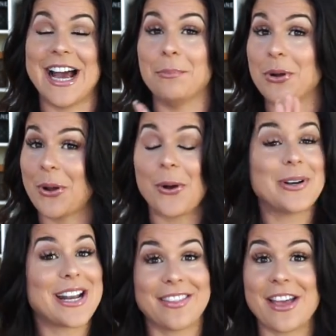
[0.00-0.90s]
I'm not
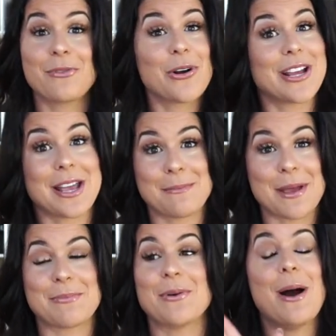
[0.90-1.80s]
going down that road again,
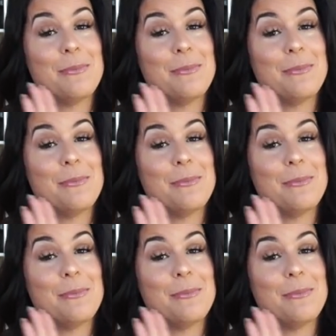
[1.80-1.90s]
people.